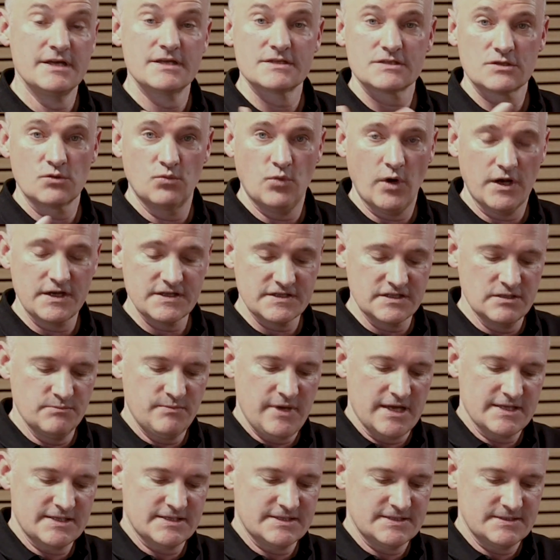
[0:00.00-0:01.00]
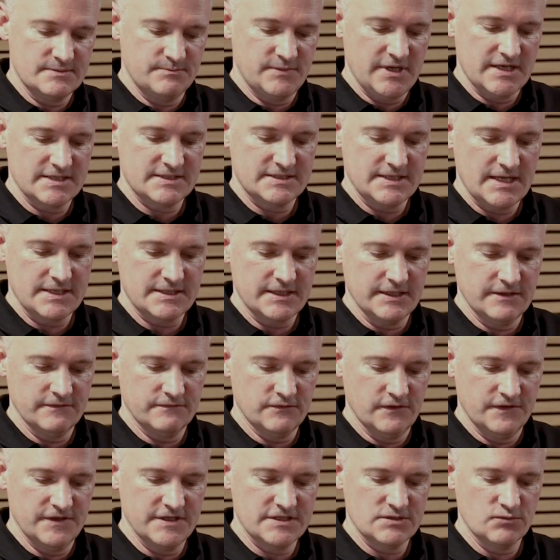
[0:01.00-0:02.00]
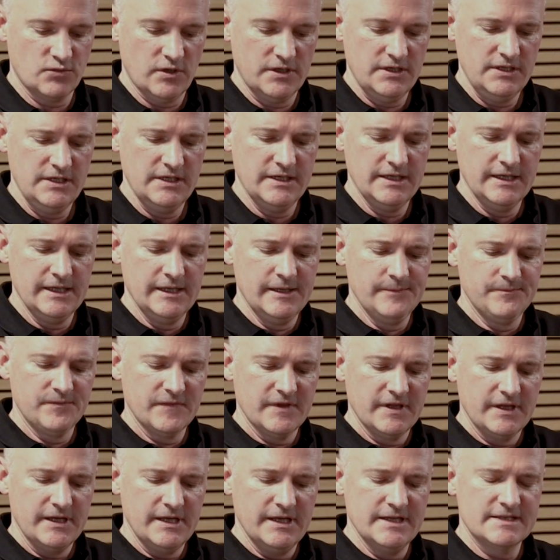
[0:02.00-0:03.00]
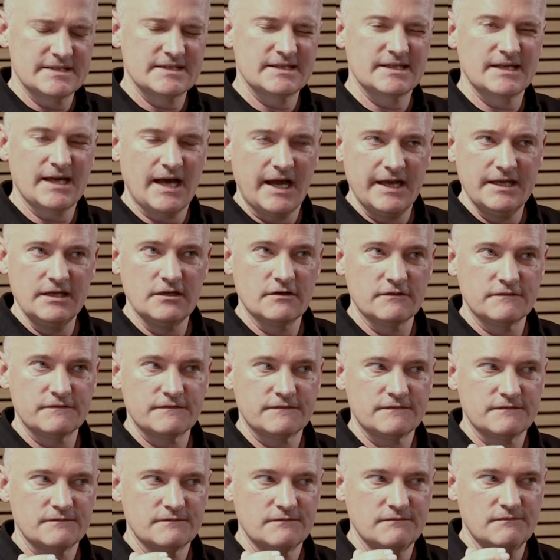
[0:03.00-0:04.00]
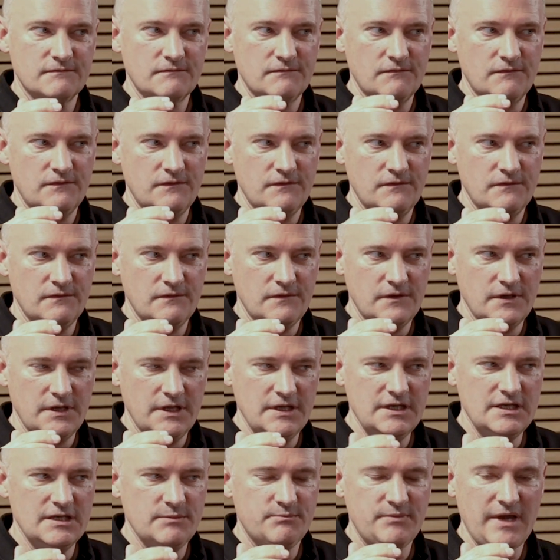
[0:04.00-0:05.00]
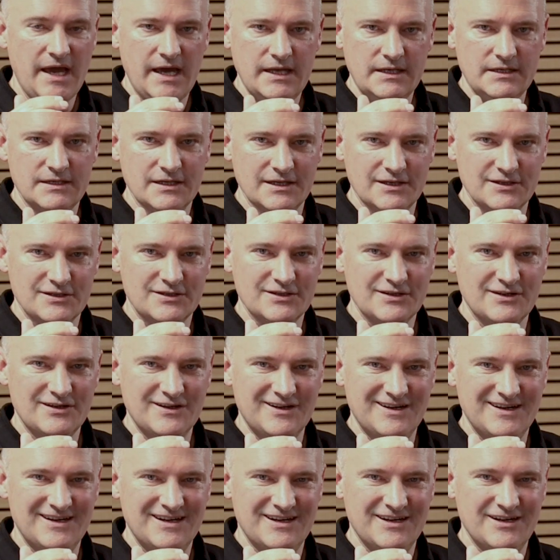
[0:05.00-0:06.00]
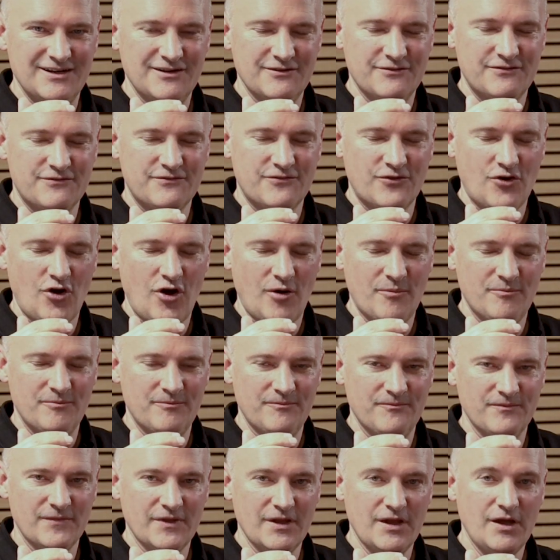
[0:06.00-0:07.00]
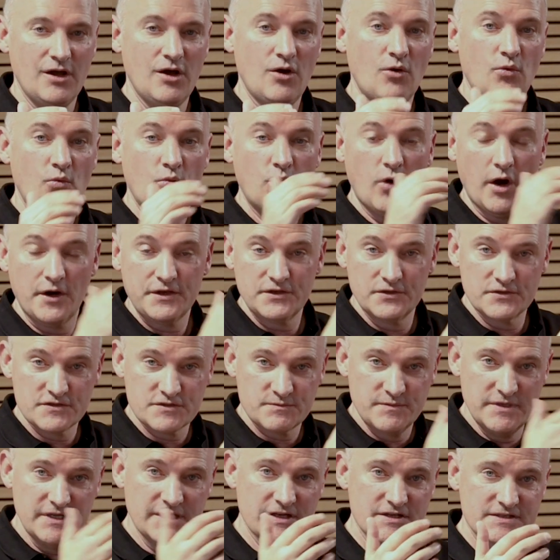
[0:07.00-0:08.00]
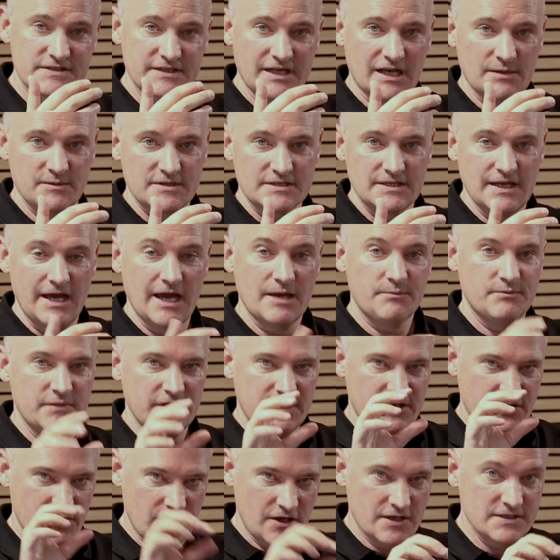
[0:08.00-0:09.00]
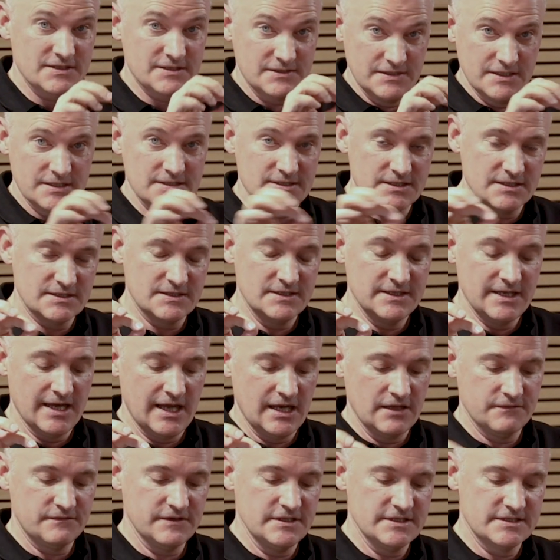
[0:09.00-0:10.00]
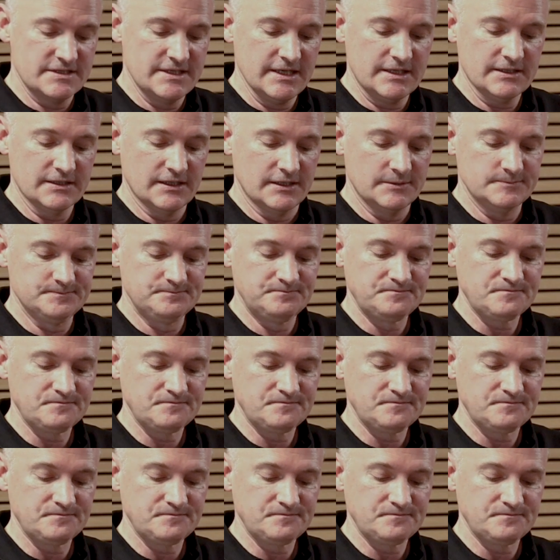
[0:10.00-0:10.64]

So what is the best setting for this one? It's kind of independent from what your speaker setup is like, because this is the LFE signal.